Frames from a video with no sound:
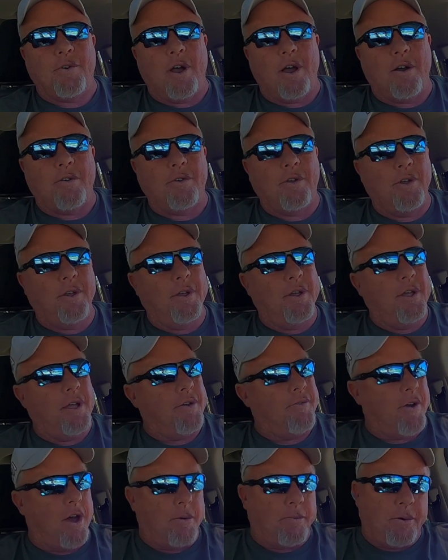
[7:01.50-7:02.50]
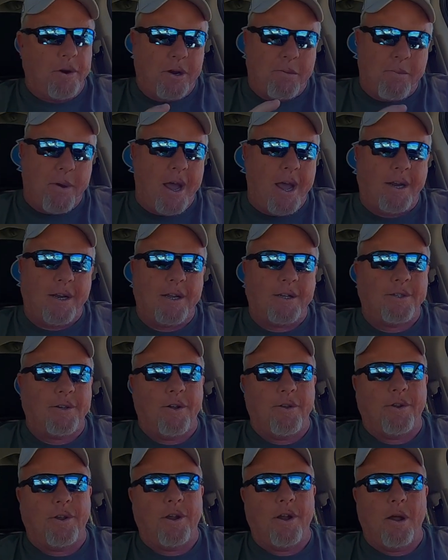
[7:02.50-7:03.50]
valve. If I'd have put the magnets
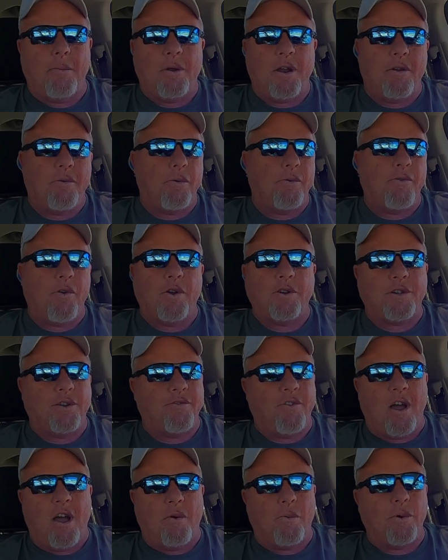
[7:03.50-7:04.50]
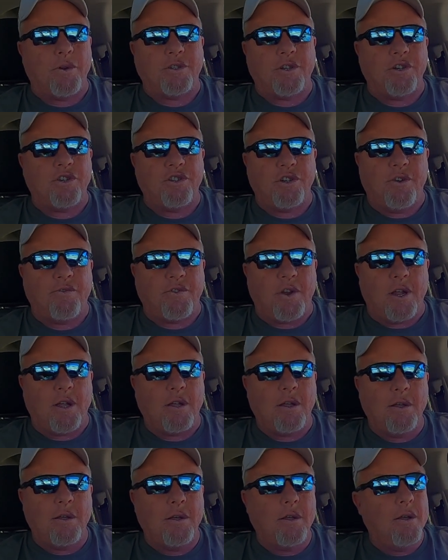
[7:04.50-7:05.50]
on there, I mean, the reversing valve wasn't shifting.
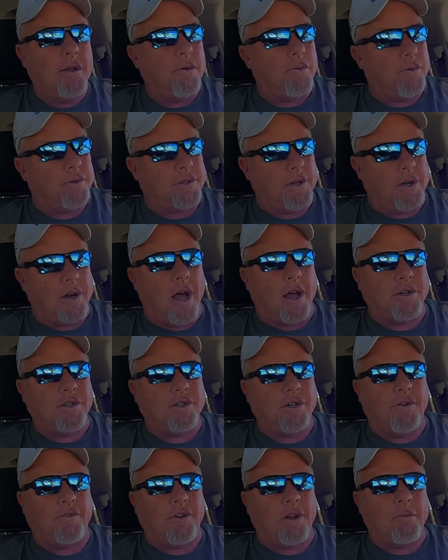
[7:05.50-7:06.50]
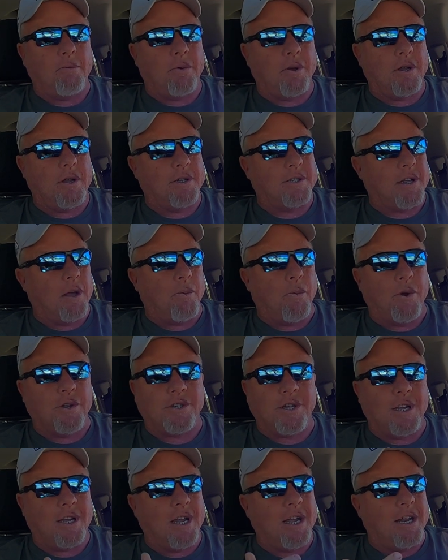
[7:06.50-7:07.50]
Was it not shifting because I
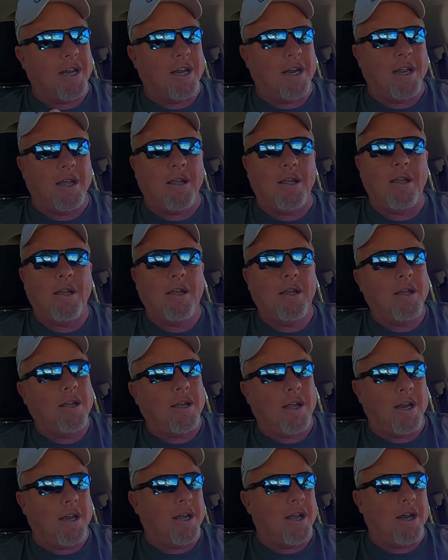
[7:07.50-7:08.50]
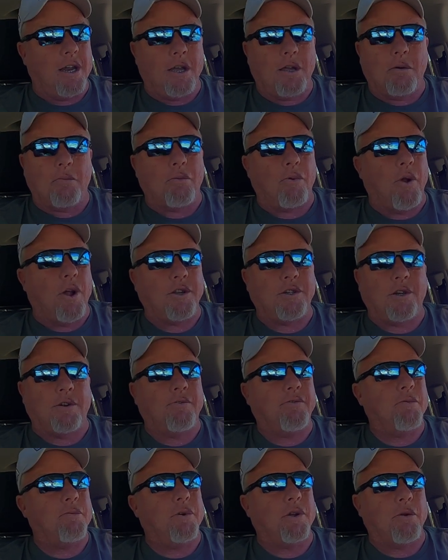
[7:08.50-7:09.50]
wasn't getting any compression
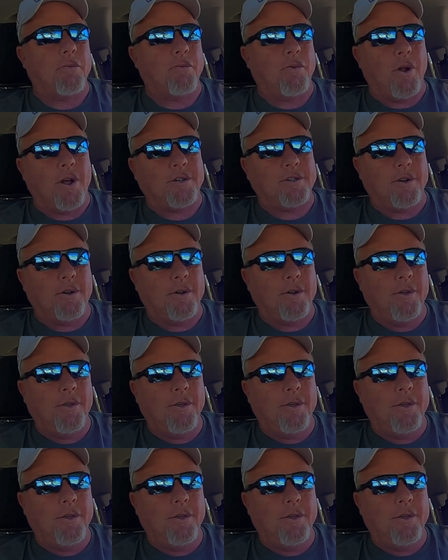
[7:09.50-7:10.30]
from the compressor?